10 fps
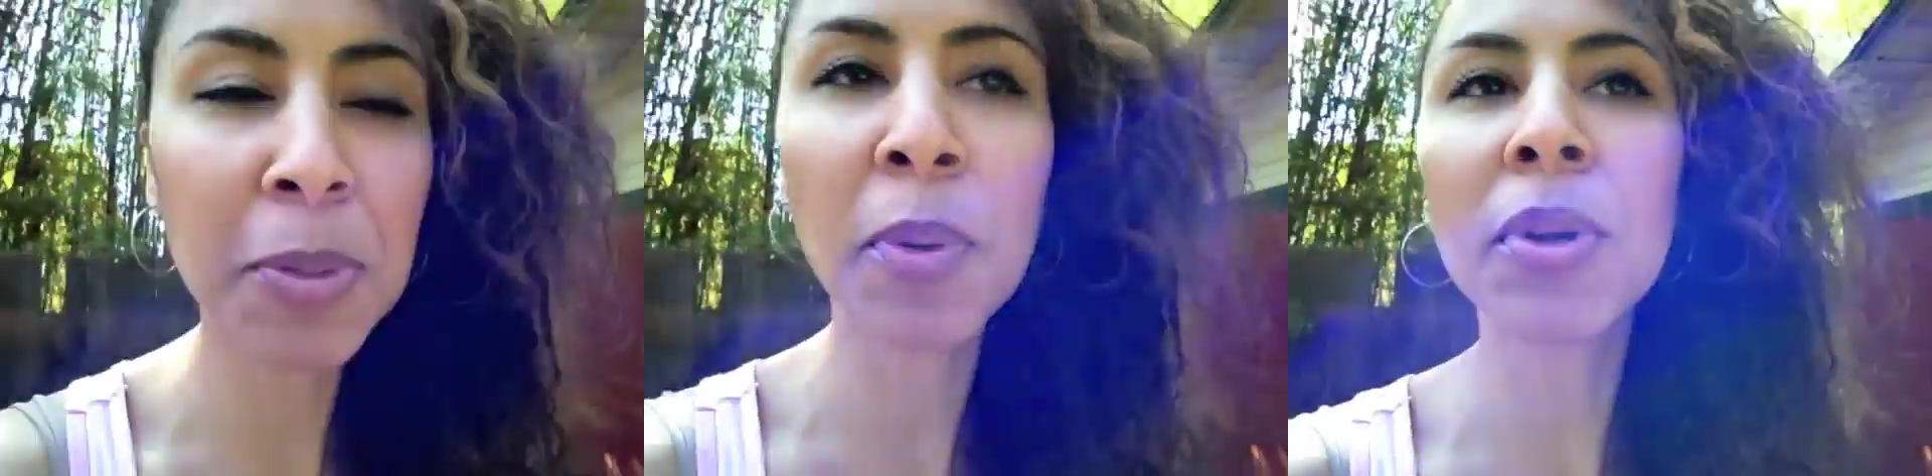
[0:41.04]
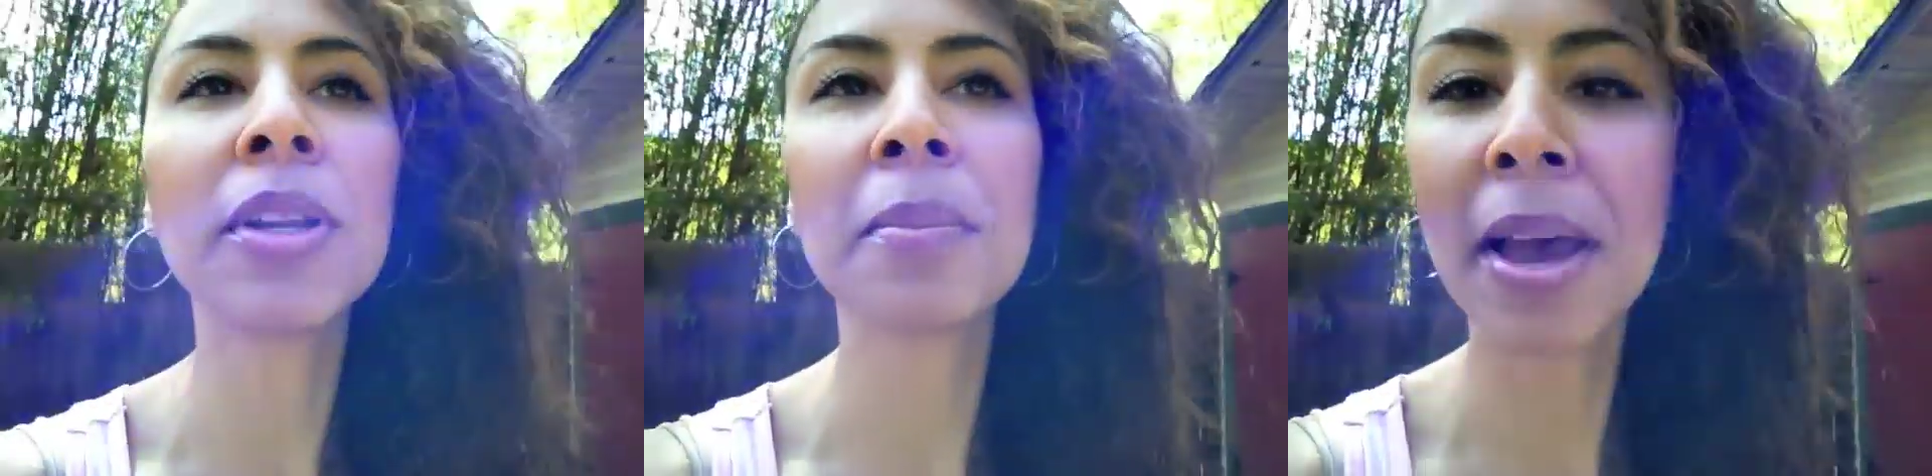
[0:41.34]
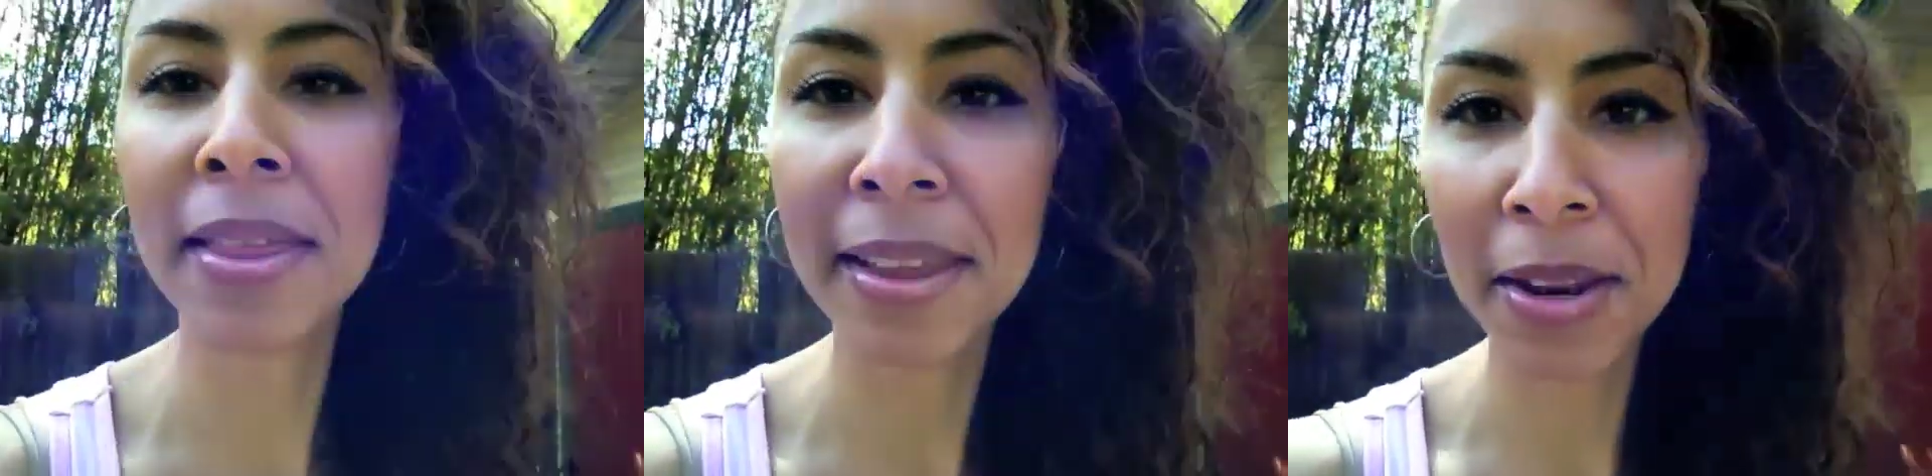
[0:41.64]
spoon in your
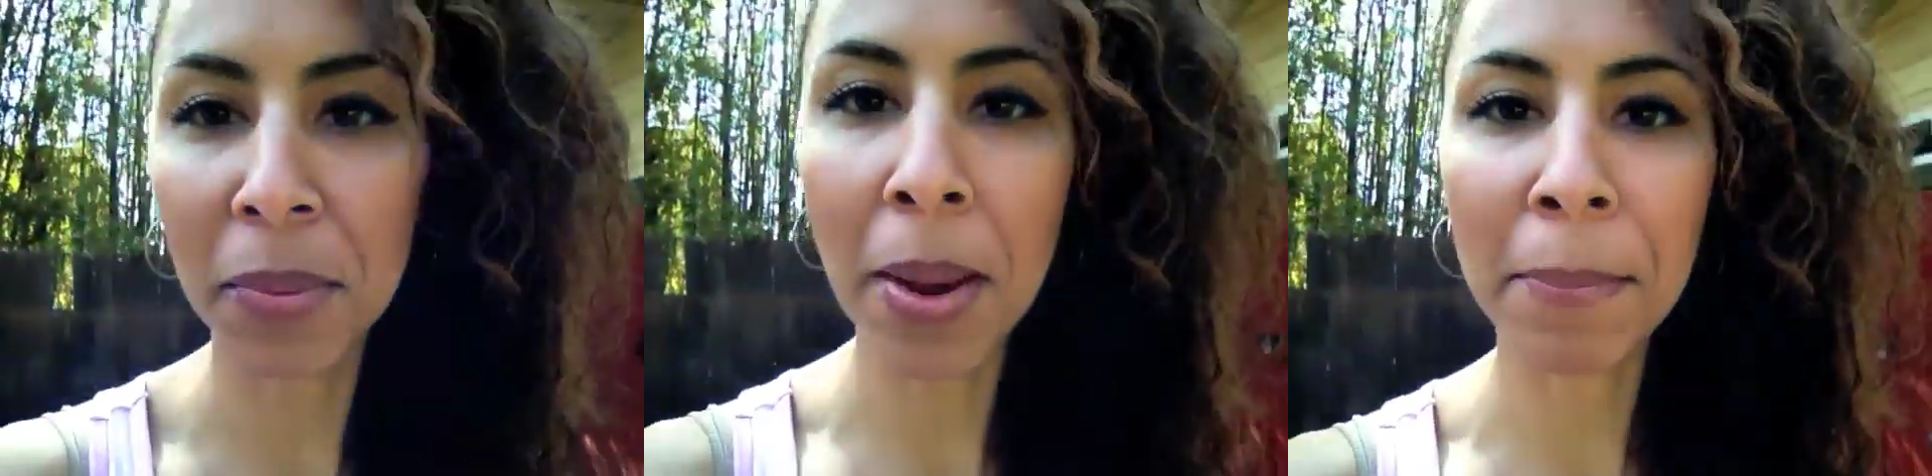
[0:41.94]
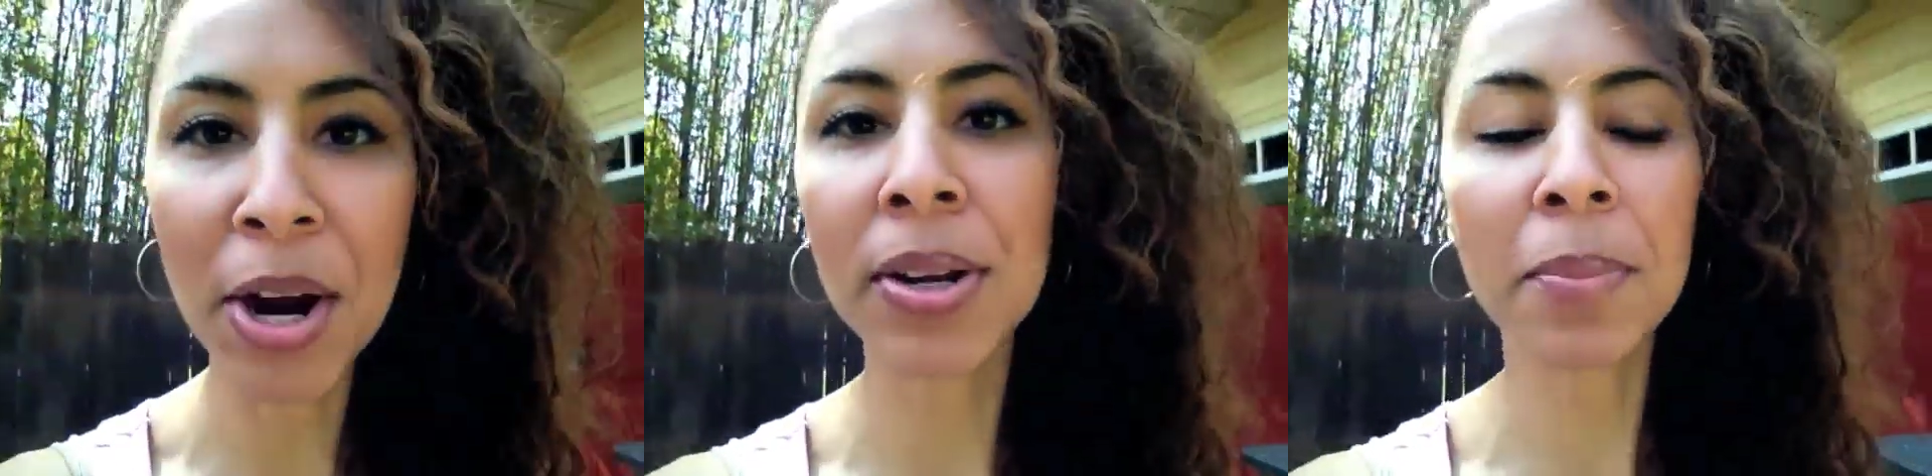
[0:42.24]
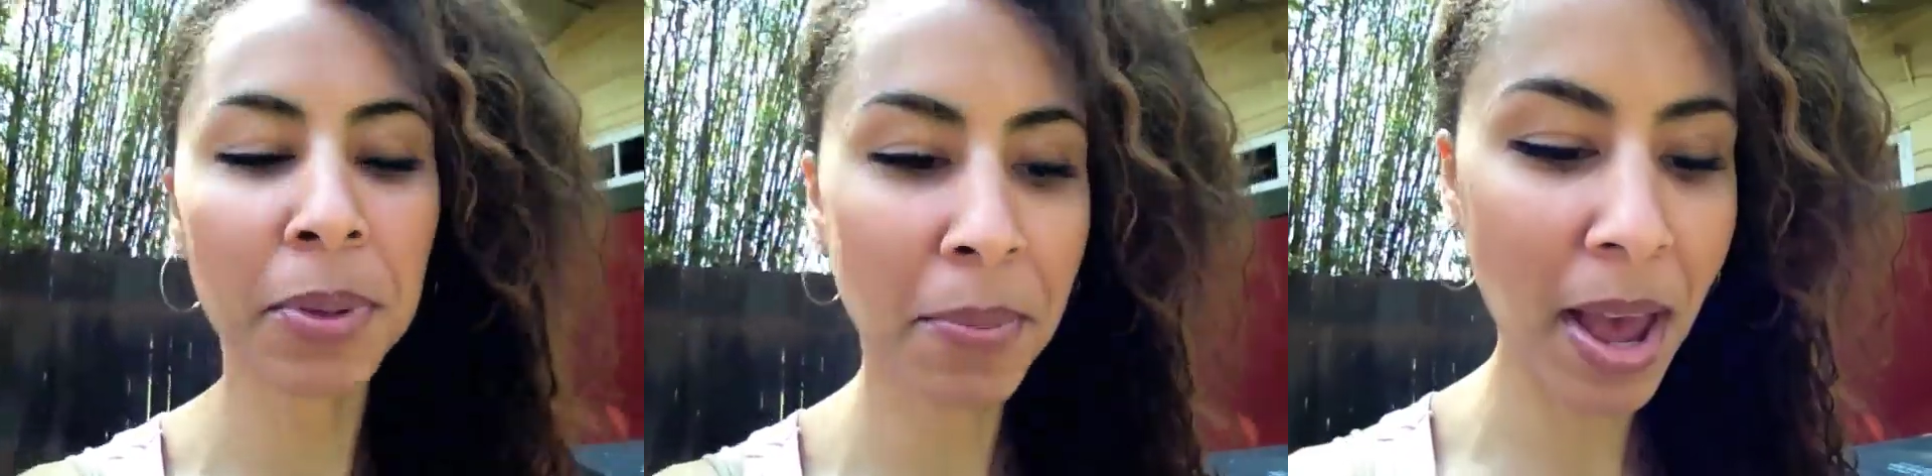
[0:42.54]
mouth anyway, burn
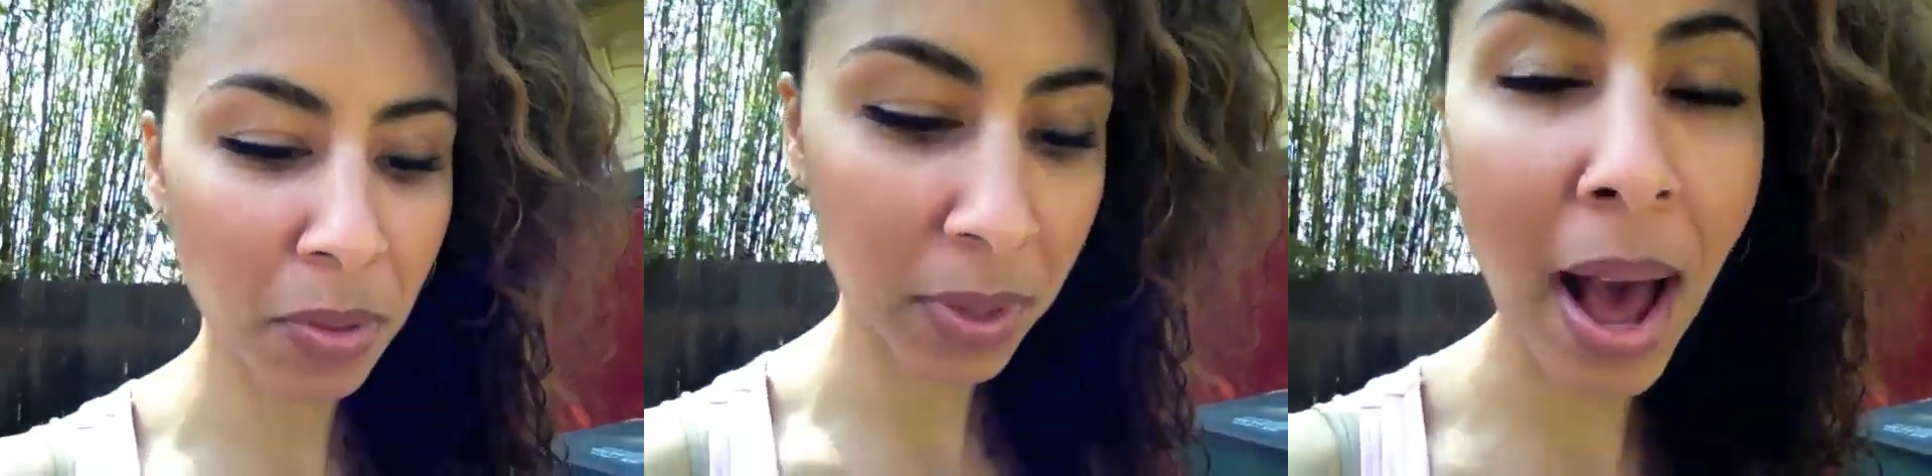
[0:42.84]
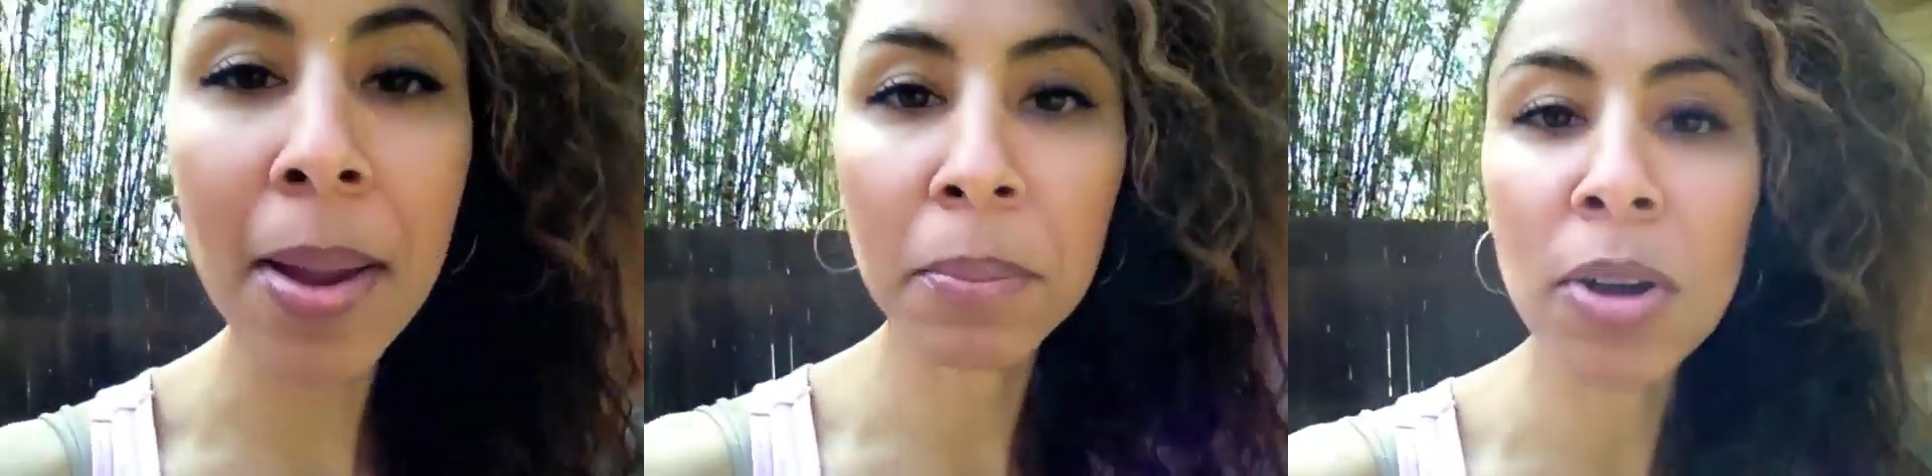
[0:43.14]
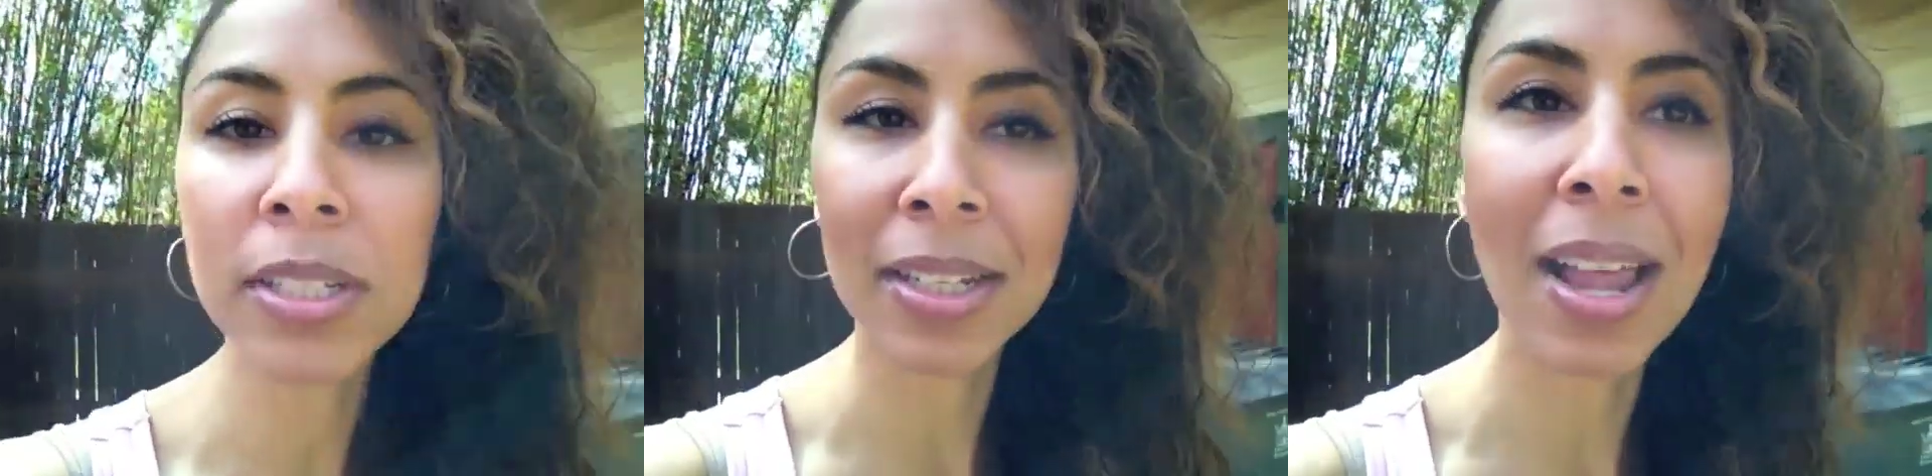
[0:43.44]
up your mouth with hot molten